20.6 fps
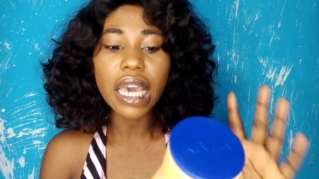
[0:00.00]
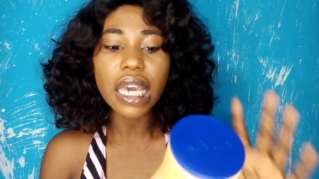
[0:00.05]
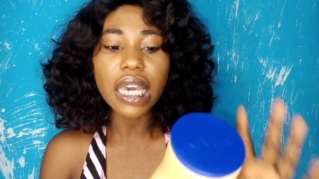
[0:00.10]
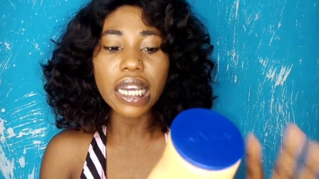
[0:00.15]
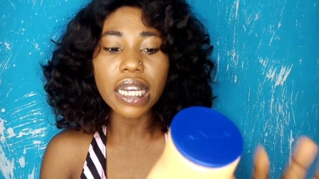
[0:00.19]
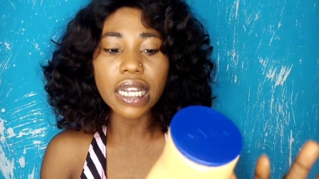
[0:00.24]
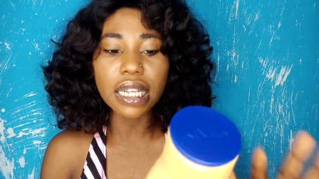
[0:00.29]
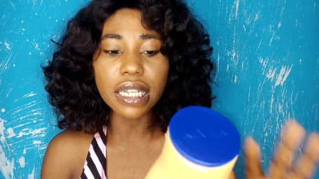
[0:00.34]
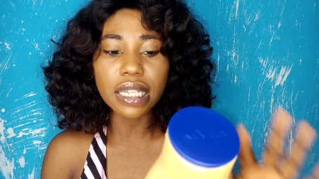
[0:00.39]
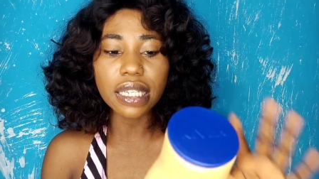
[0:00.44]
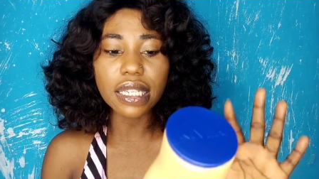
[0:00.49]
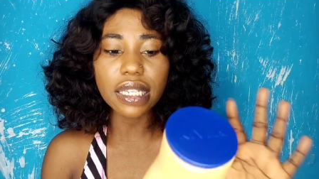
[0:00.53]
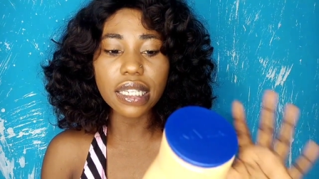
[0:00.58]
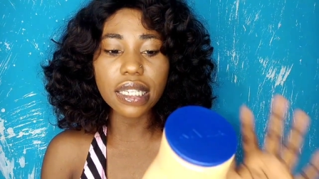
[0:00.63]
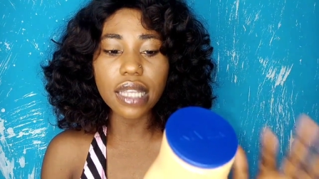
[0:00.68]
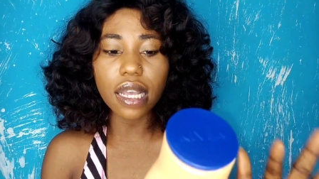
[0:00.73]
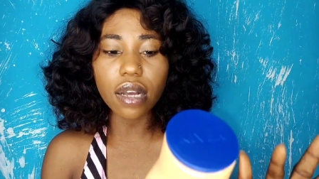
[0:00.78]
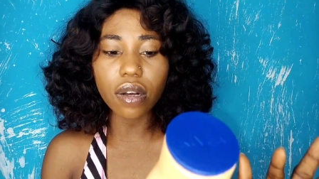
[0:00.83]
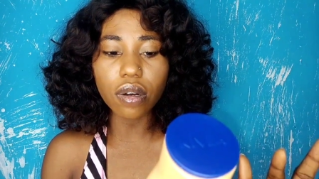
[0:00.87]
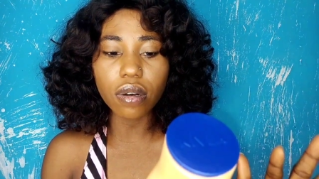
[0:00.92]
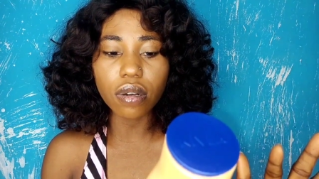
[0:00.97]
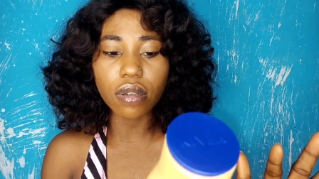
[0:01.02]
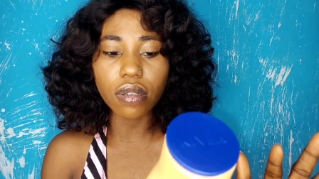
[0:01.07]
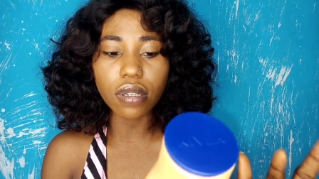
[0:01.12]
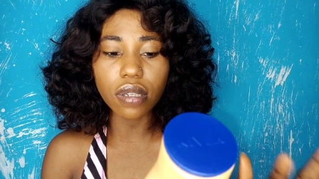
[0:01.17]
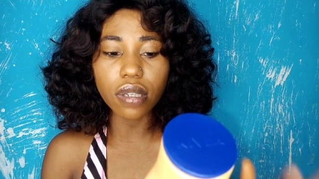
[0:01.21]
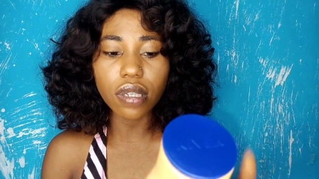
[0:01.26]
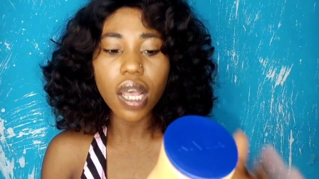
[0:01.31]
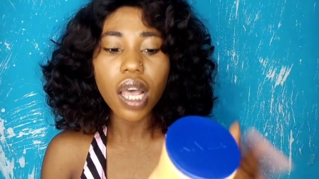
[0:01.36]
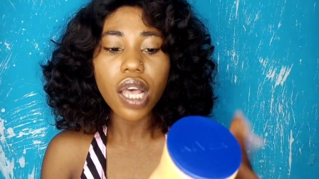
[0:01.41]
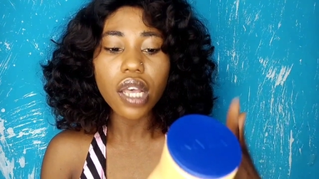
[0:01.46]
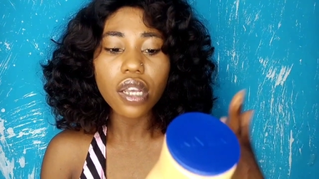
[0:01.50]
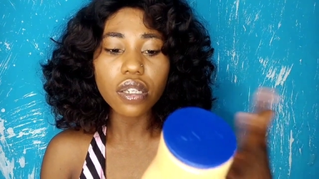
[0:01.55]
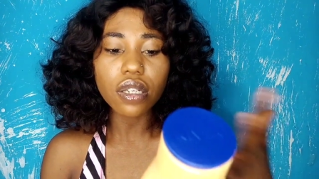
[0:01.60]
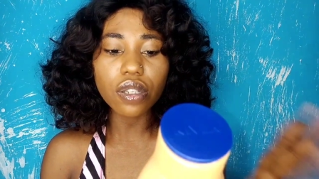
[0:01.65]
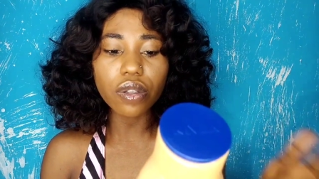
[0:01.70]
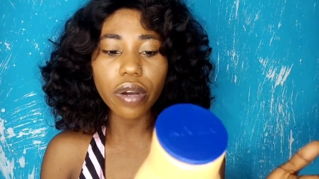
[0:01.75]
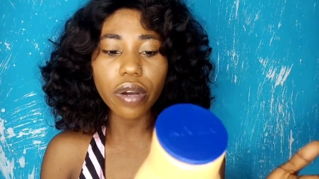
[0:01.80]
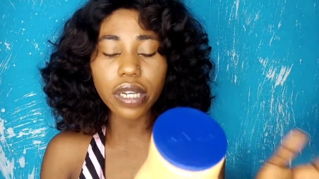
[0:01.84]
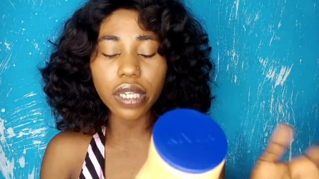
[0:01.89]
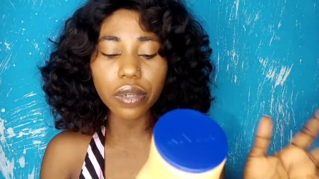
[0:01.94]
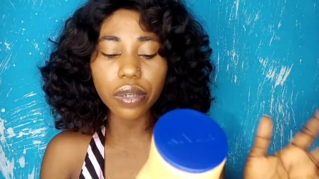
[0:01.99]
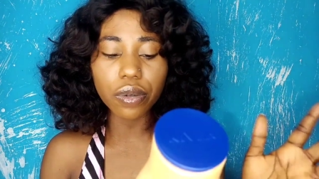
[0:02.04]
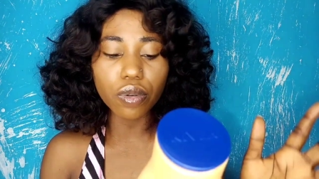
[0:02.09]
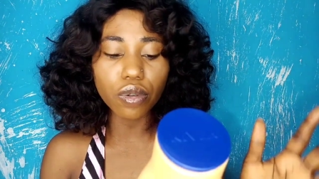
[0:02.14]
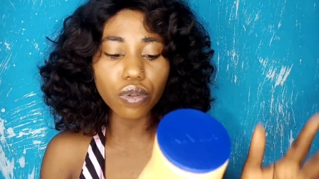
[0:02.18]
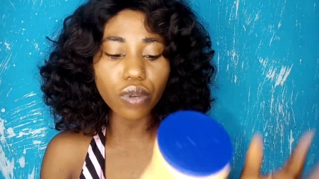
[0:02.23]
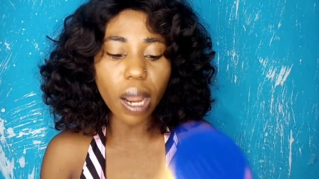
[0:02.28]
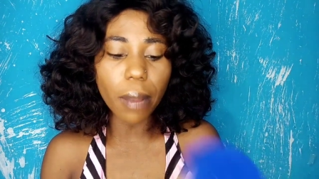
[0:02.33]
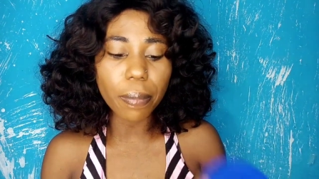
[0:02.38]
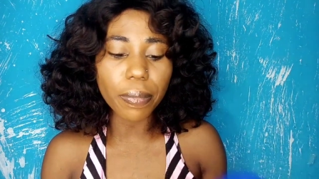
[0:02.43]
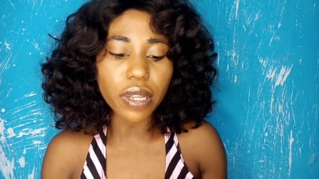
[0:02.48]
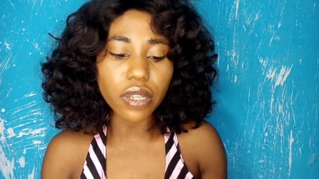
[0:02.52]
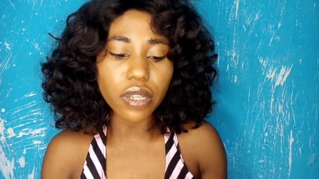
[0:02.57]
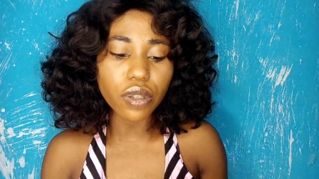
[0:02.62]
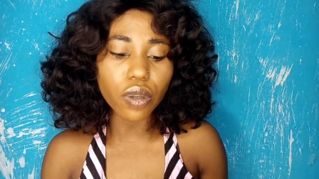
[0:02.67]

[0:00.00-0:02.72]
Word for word: in seconds. Store in a cool, dry place.